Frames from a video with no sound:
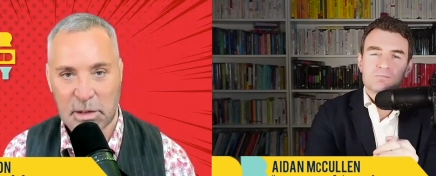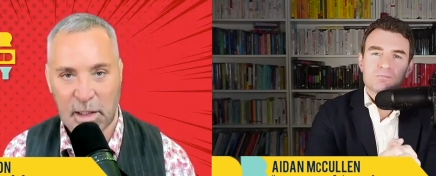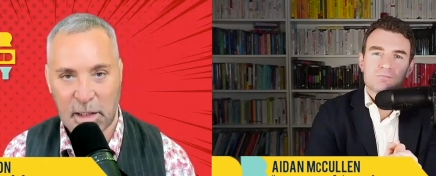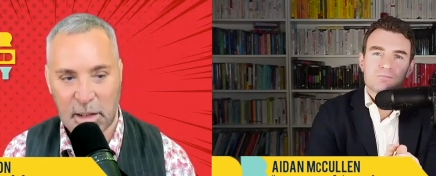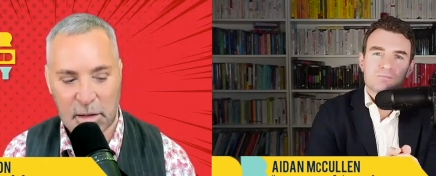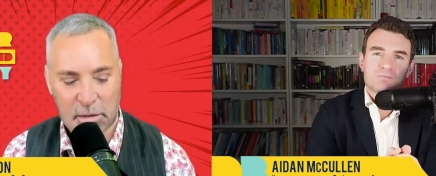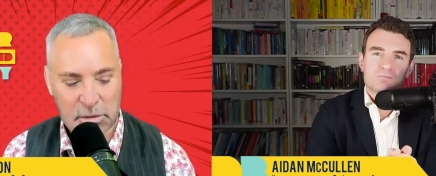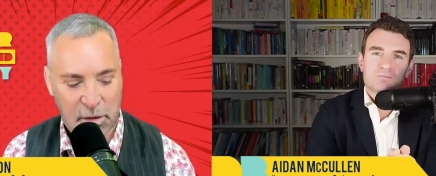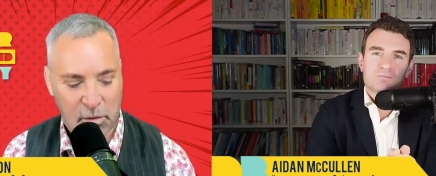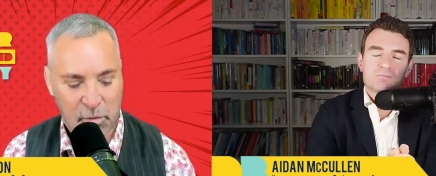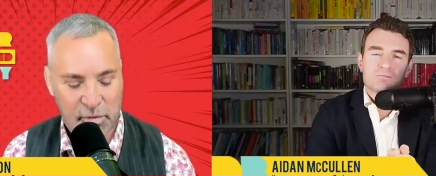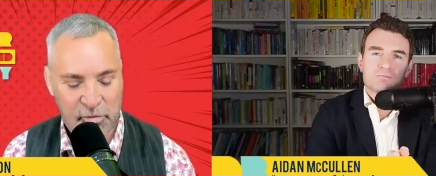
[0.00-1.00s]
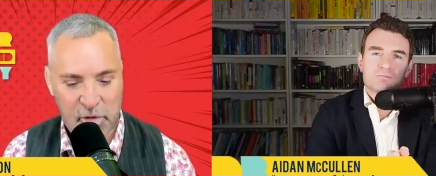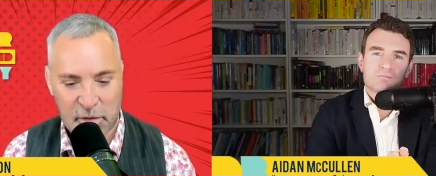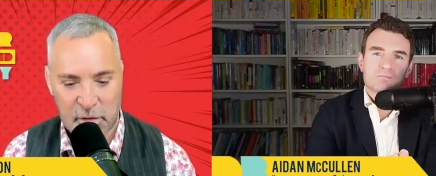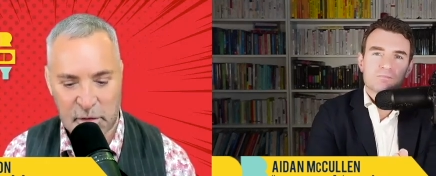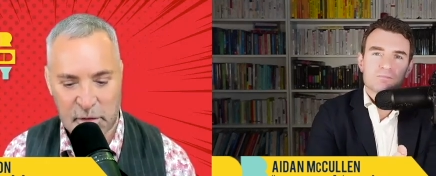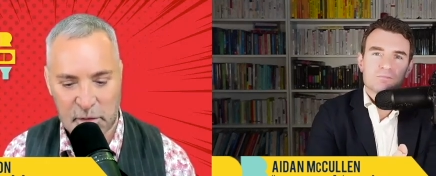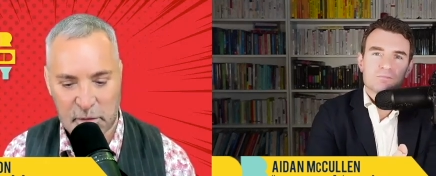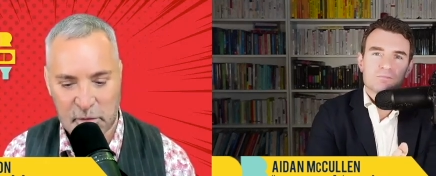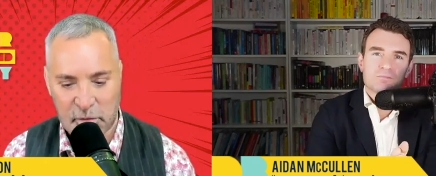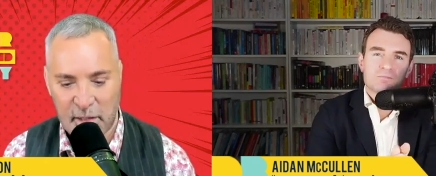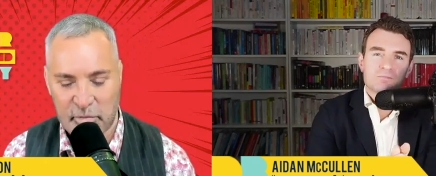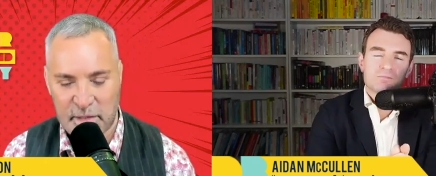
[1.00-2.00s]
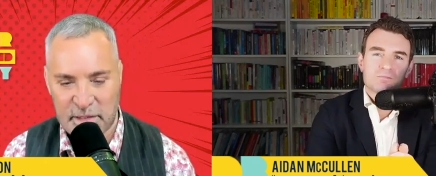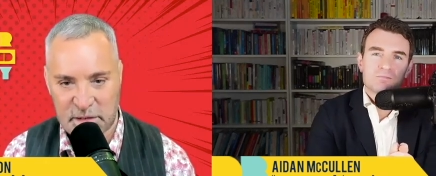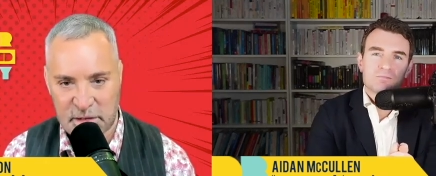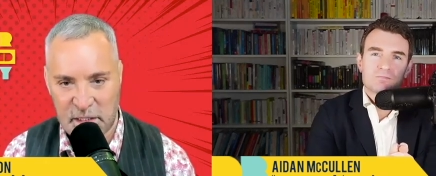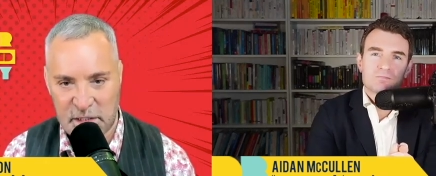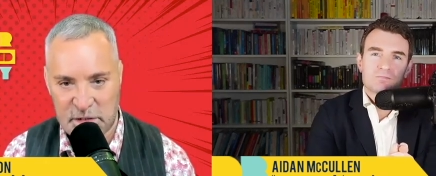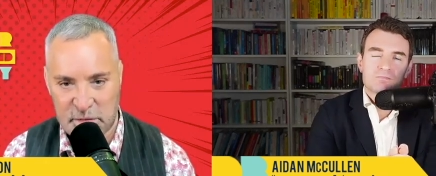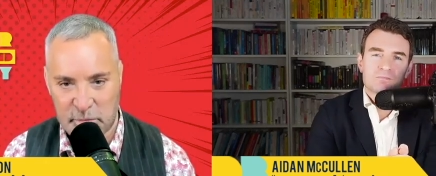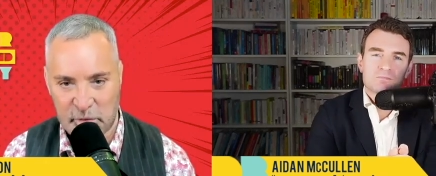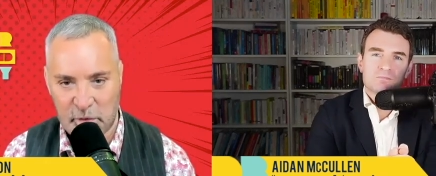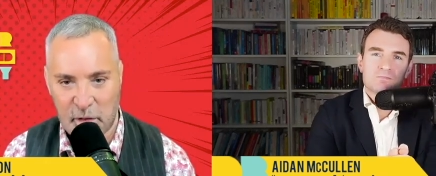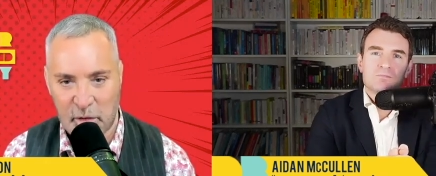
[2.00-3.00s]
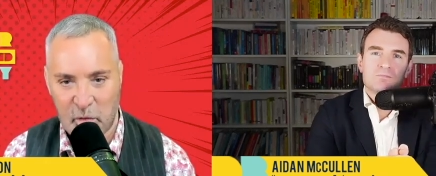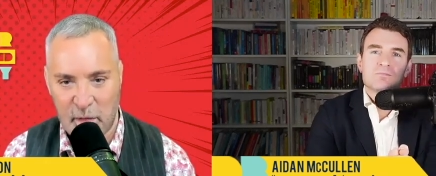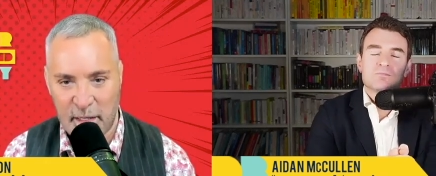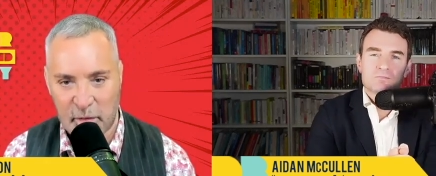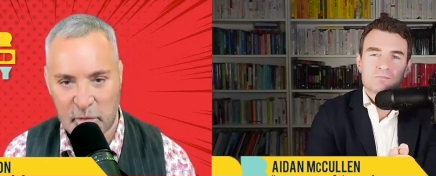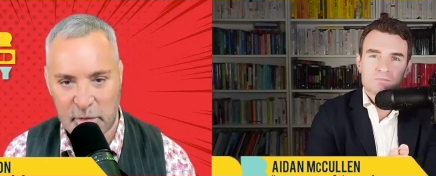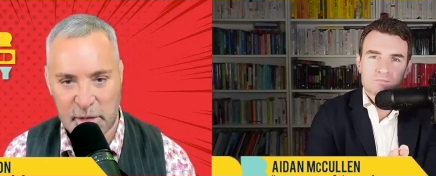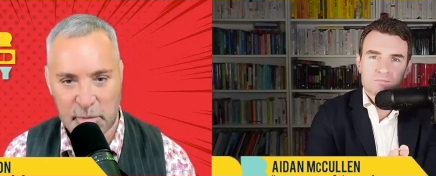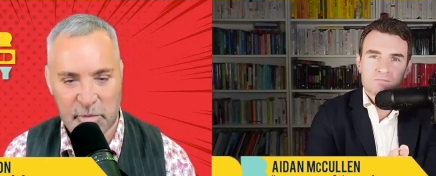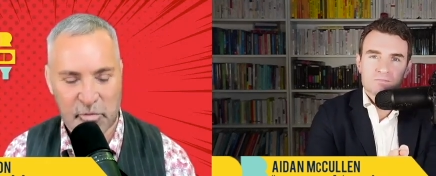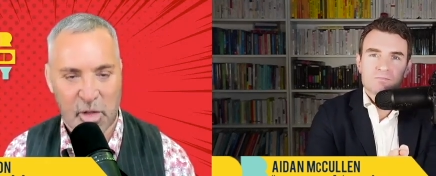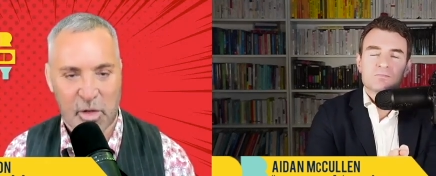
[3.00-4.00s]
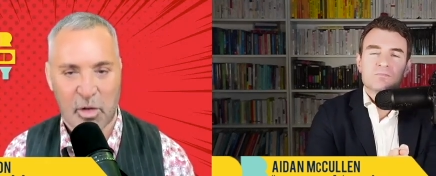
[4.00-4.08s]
Speaker 1: Uh, you know, we've got the great resignation, we've got quiet quitting, we've got